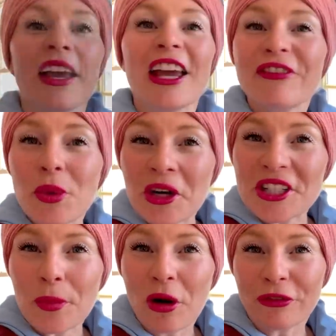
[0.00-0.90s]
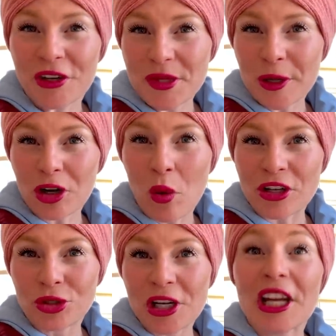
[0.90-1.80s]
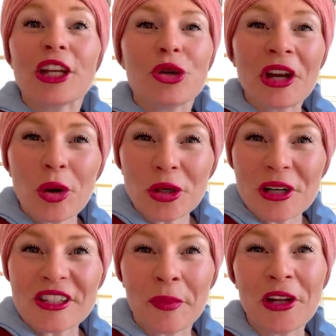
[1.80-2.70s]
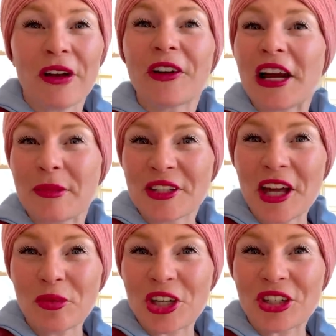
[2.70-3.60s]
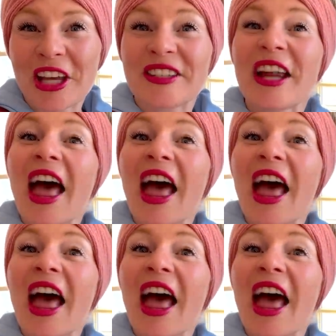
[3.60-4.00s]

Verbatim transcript: If you wanna support Free Spirit Equestrian, you can order us something off our Amazon wish list,